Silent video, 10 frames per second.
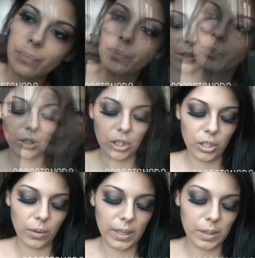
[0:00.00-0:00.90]
you're going to
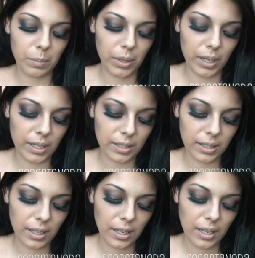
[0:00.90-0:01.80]
do is
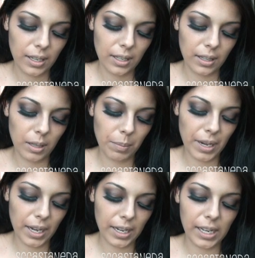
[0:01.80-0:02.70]
put the
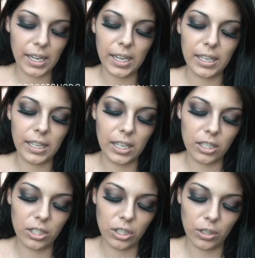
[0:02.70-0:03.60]
putty in
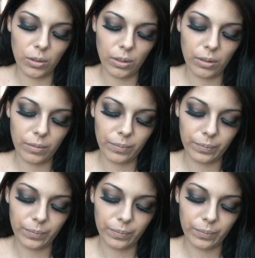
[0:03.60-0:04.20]
each tooth.